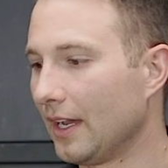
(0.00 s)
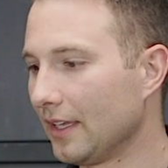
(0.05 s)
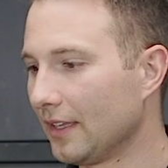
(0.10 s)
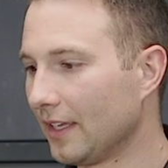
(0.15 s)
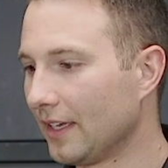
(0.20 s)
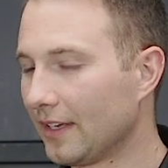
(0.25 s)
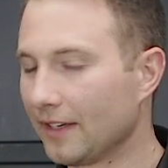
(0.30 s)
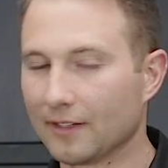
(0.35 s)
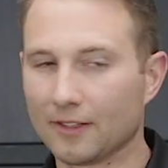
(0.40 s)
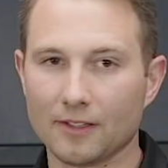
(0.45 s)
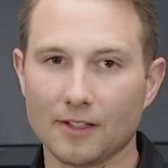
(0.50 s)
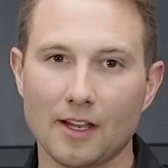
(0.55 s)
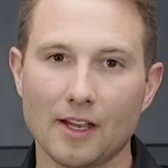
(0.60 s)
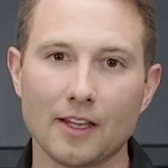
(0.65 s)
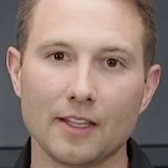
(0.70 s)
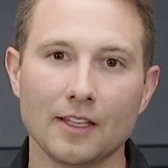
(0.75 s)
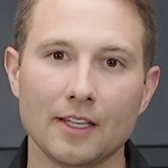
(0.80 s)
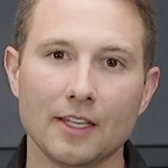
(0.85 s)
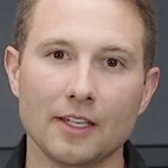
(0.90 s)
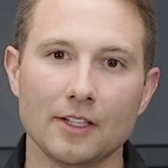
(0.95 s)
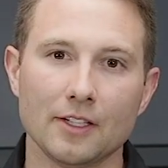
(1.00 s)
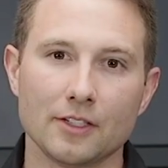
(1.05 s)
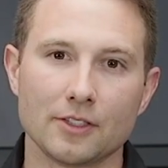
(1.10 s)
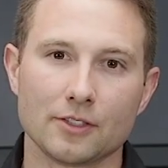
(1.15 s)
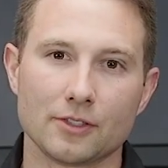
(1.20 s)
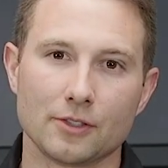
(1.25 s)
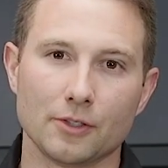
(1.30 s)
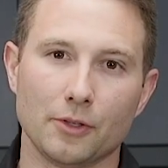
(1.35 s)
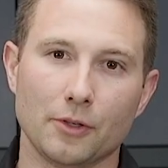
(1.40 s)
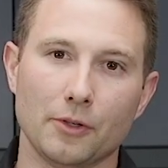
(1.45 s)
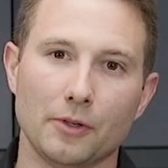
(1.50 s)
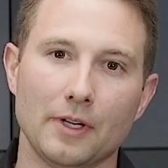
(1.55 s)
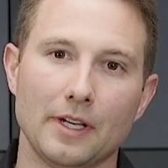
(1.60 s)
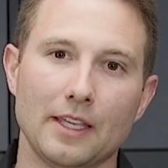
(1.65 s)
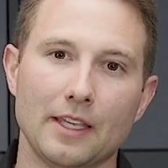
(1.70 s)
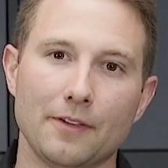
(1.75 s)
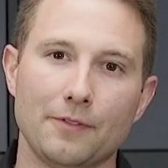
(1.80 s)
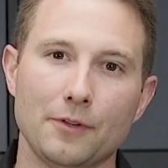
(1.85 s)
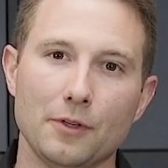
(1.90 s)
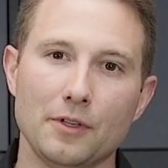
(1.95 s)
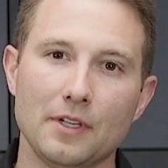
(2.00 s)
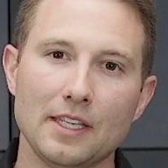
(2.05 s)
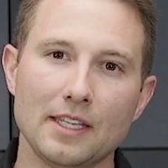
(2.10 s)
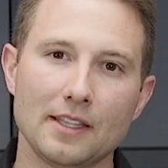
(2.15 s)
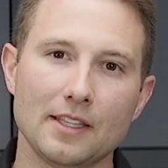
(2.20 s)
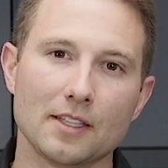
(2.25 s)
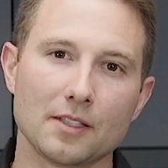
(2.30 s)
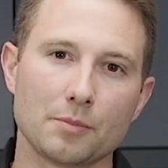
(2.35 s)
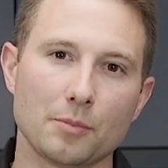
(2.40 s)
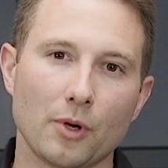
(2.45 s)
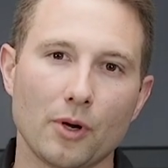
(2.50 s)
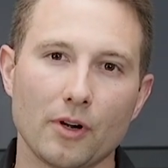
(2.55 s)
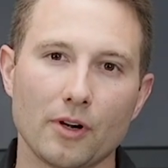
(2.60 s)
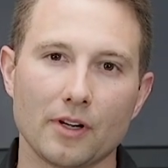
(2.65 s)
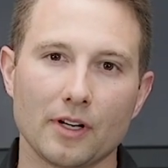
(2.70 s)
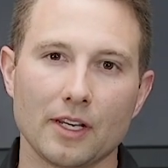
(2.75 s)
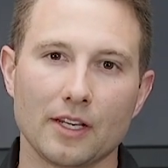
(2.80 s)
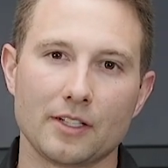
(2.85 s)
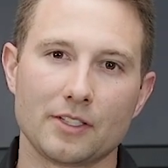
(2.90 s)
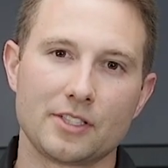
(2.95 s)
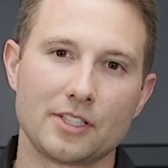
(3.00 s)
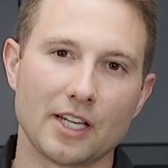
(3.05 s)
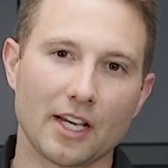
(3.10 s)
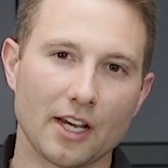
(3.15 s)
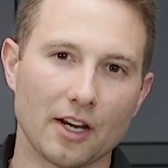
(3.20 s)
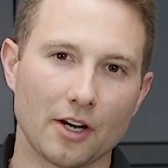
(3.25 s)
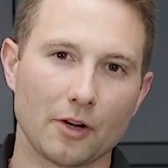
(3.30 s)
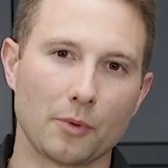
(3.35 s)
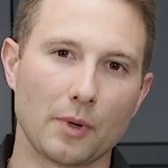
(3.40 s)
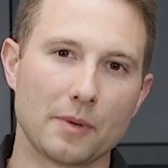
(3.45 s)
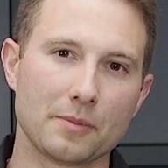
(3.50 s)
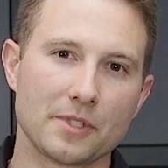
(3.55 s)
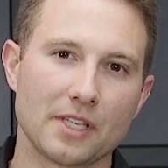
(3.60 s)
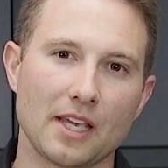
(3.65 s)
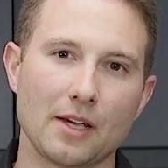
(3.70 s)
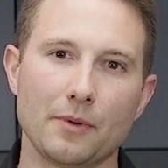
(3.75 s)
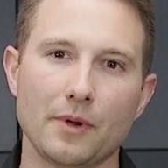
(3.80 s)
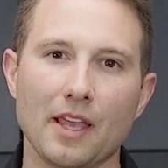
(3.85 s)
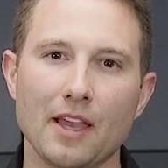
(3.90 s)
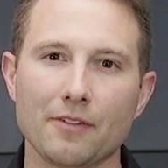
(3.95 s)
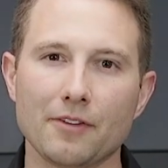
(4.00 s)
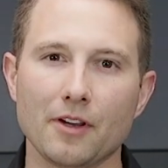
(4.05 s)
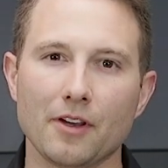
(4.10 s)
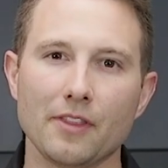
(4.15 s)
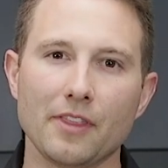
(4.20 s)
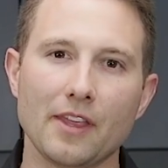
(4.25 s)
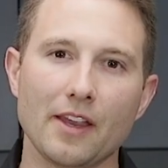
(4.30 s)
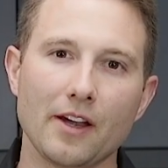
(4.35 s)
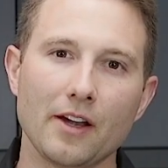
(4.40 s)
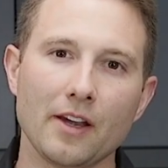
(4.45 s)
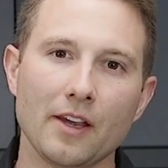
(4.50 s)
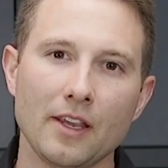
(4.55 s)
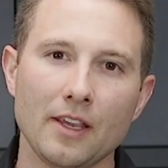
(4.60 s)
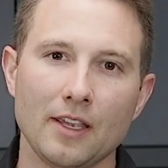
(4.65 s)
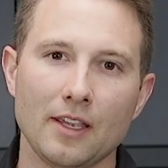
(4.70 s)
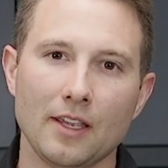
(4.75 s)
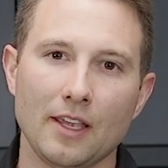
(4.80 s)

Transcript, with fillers: I like it a lot. So if you need this part, check out our website. We have it on there.